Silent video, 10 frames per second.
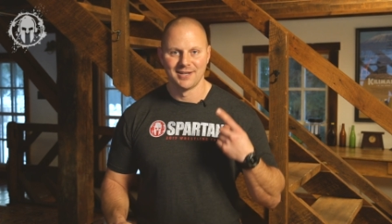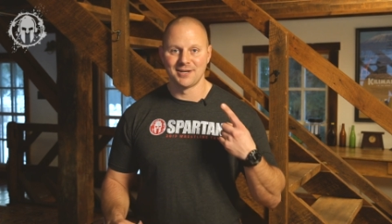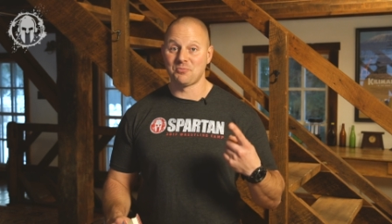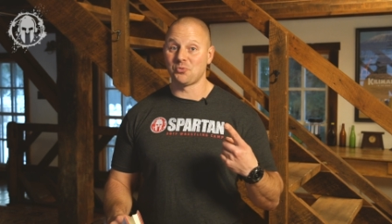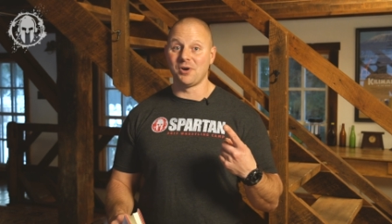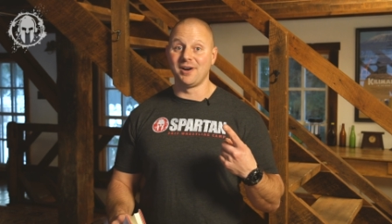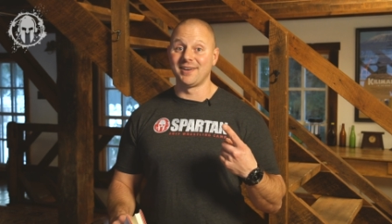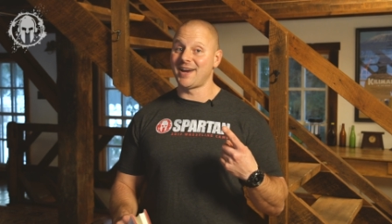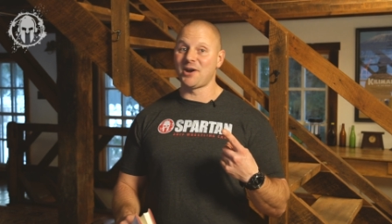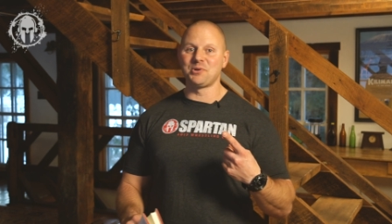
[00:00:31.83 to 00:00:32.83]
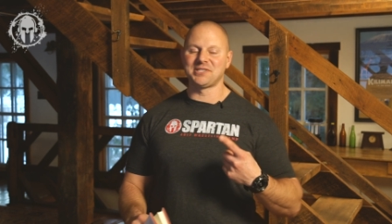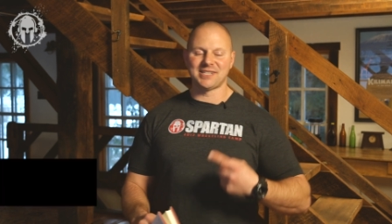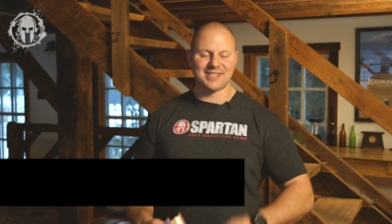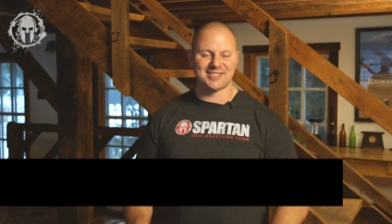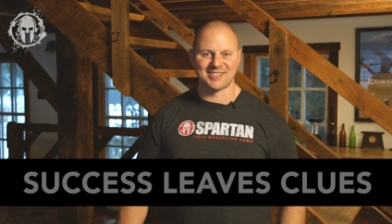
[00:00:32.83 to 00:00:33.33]
Number one, I always
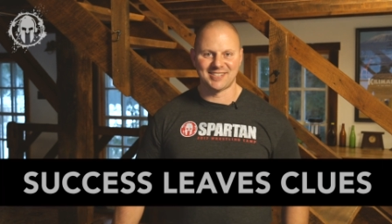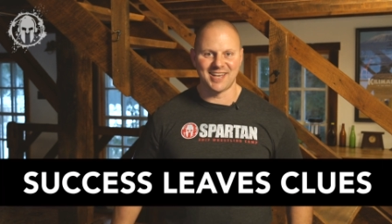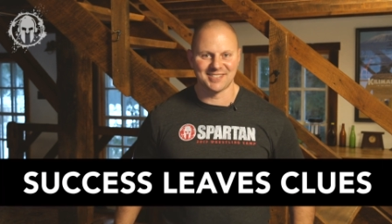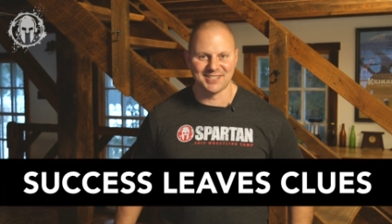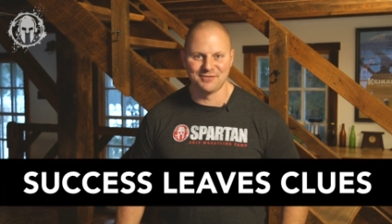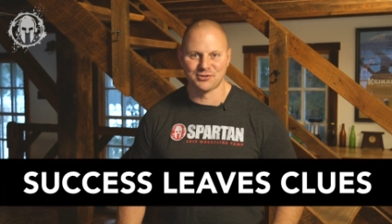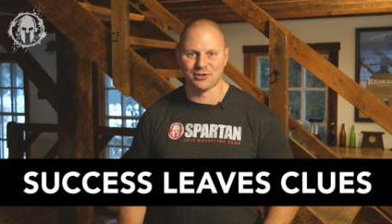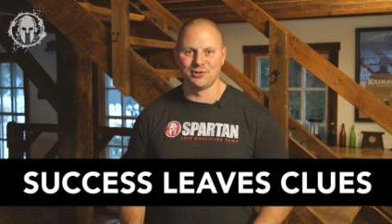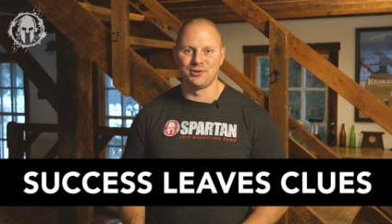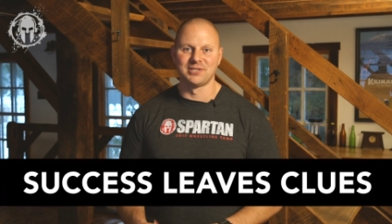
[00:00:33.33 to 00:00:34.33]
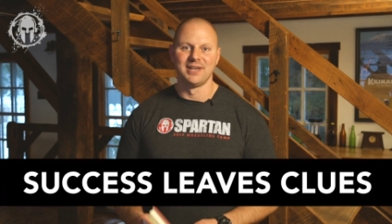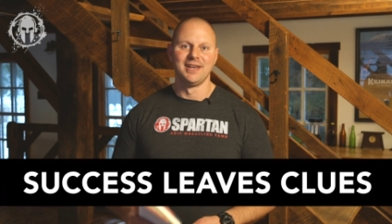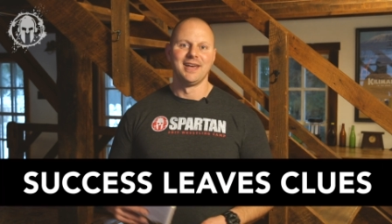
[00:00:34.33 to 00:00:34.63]
say success leaves clues.